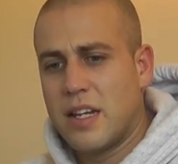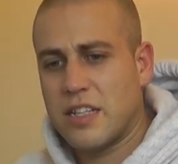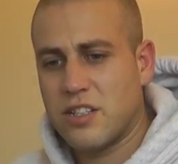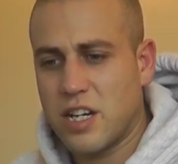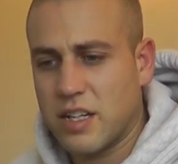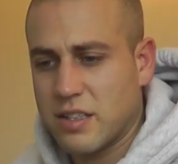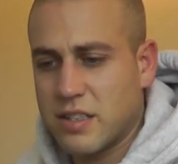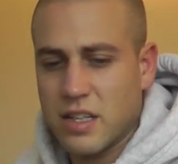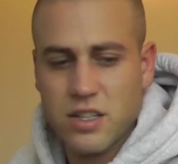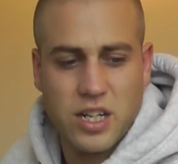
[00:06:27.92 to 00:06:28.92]
Let's
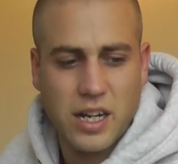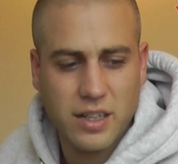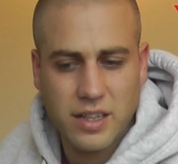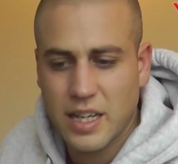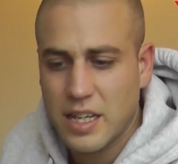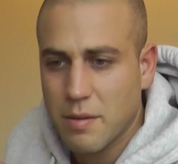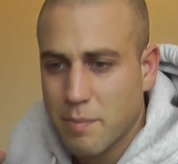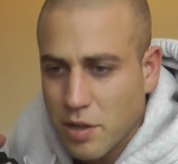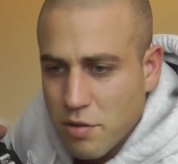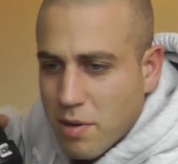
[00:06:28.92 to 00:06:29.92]
just chuck the
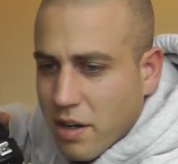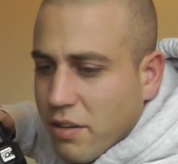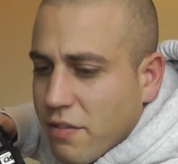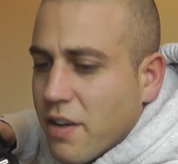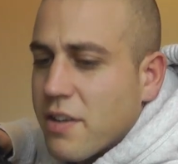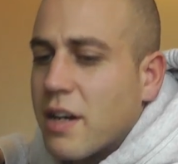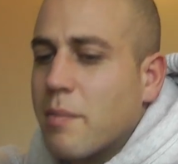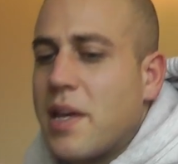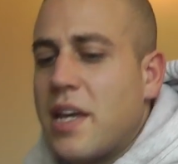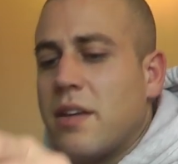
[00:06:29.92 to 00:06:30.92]
blue microphone
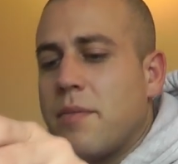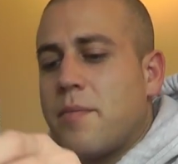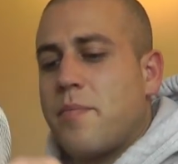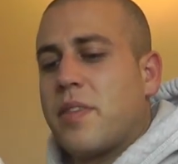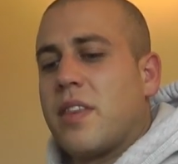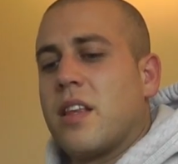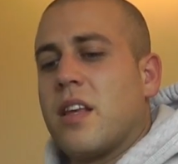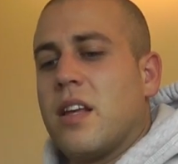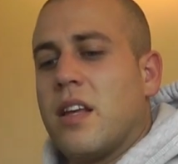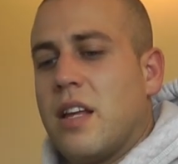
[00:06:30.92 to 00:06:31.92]
up here
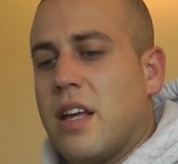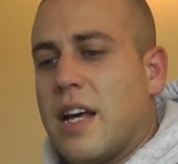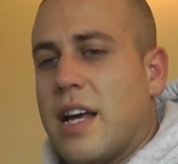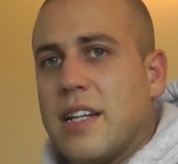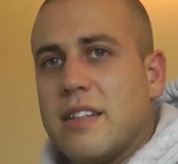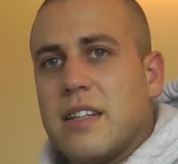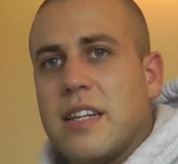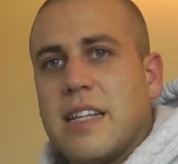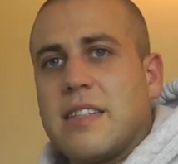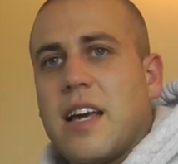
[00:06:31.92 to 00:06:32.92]
and
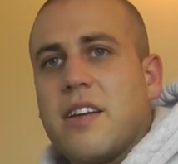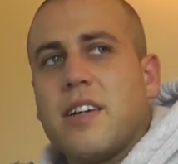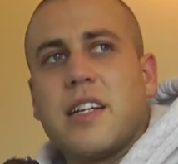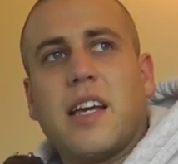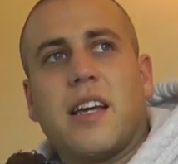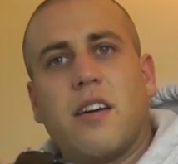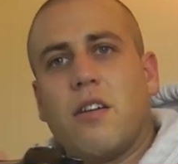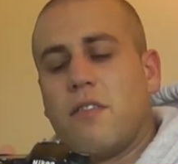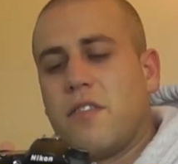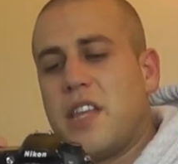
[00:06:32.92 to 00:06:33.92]
let's get an idea
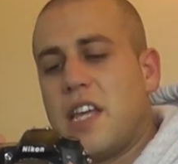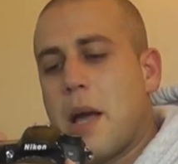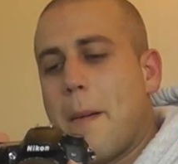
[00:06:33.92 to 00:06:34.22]
of the